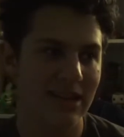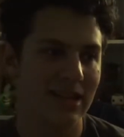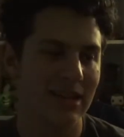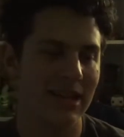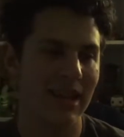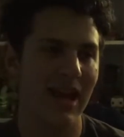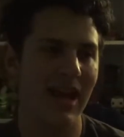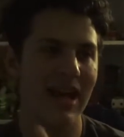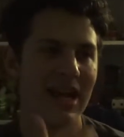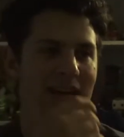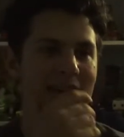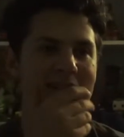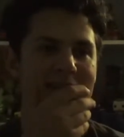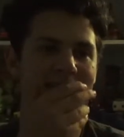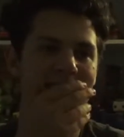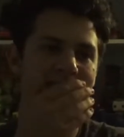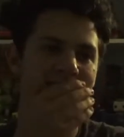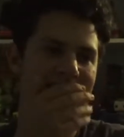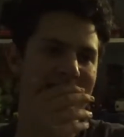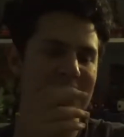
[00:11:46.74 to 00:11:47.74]
Like,
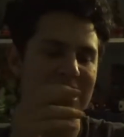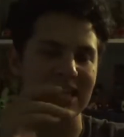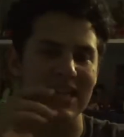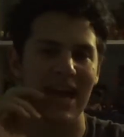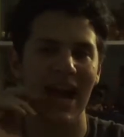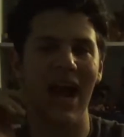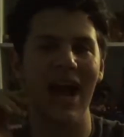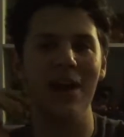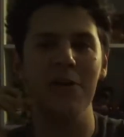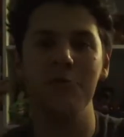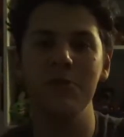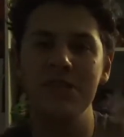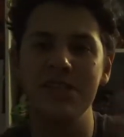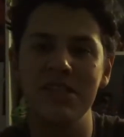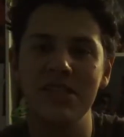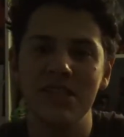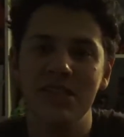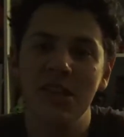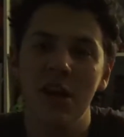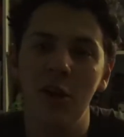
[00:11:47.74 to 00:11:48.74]
seriously, I was
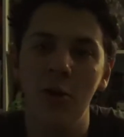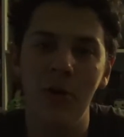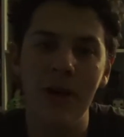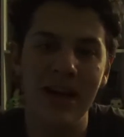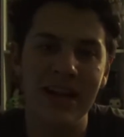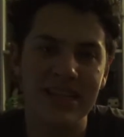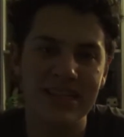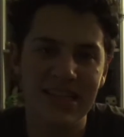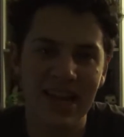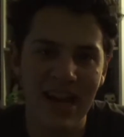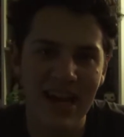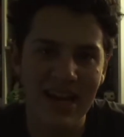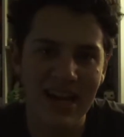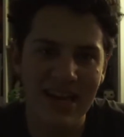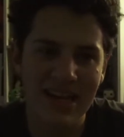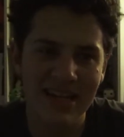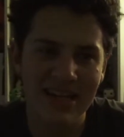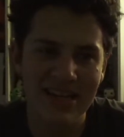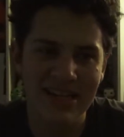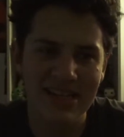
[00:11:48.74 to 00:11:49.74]
so
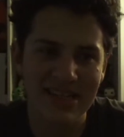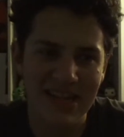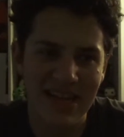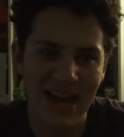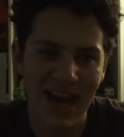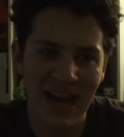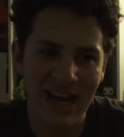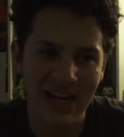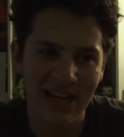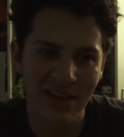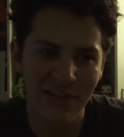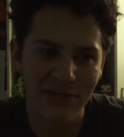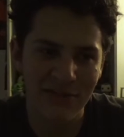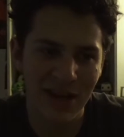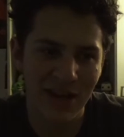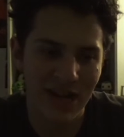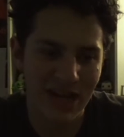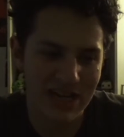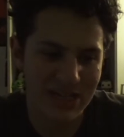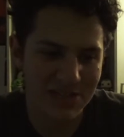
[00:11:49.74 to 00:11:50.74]
excited to see Isle of
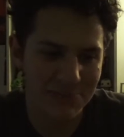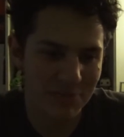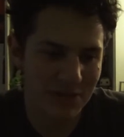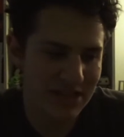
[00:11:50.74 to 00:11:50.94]
Dogs,